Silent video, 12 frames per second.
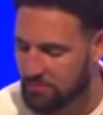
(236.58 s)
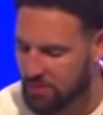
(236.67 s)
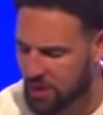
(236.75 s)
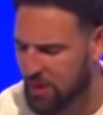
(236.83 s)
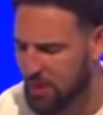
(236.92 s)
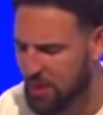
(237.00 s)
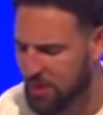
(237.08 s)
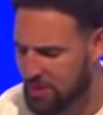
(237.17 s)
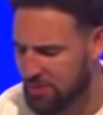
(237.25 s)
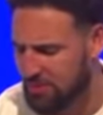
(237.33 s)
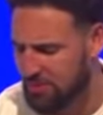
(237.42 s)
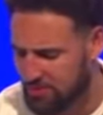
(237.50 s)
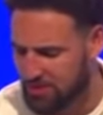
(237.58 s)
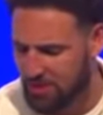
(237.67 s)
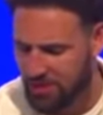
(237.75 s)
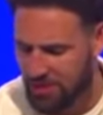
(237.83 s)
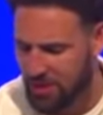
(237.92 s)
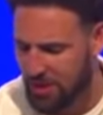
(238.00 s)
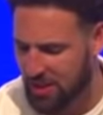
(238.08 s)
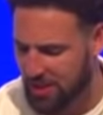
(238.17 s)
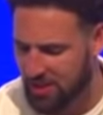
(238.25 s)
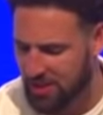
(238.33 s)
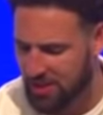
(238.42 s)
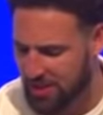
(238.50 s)
Oh, yeah. When you do what he did
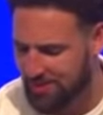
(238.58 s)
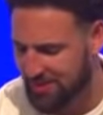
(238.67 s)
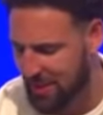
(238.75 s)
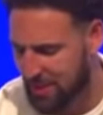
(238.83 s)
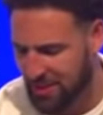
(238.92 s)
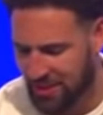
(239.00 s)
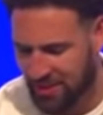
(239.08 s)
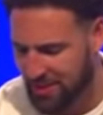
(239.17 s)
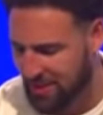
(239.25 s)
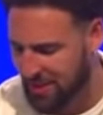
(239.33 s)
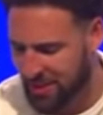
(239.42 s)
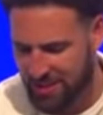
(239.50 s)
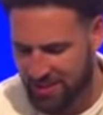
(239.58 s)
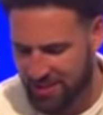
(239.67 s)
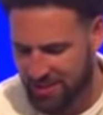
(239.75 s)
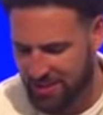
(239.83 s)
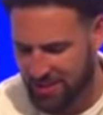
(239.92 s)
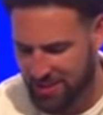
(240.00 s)
tonight, I mean, gosh, he's